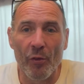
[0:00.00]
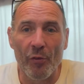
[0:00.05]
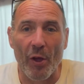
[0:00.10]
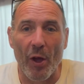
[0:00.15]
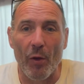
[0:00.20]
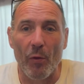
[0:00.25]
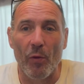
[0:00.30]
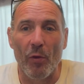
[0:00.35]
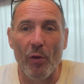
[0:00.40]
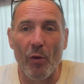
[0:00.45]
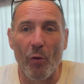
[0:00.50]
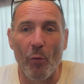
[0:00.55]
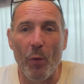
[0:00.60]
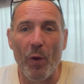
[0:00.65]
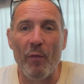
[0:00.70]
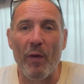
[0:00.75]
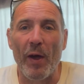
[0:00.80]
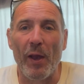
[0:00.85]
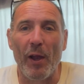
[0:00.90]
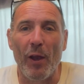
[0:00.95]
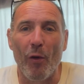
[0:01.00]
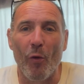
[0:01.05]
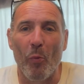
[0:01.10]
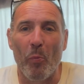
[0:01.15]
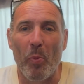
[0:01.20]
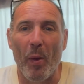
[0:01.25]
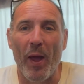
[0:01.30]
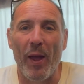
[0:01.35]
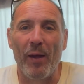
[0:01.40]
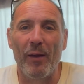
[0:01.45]
So we've had a little
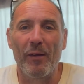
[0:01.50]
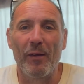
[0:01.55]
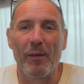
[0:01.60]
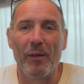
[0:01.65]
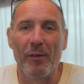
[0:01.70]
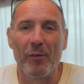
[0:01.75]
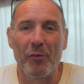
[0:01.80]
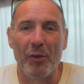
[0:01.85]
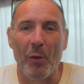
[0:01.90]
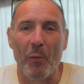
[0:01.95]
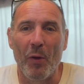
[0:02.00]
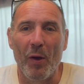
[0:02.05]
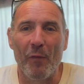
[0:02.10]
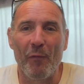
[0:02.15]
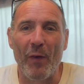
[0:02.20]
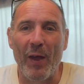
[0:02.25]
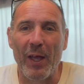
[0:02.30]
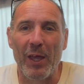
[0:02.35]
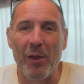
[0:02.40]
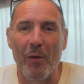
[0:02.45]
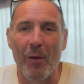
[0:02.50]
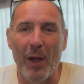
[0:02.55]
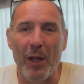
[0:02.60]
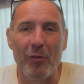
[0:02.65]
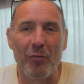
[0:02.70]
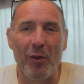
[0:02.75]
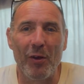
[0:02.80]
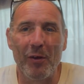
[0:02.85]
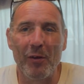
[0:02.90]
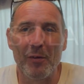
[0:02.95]
bet, so thank you,
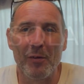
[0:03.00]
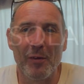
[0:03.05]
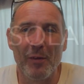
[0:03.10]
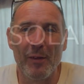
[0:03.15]
Adrian.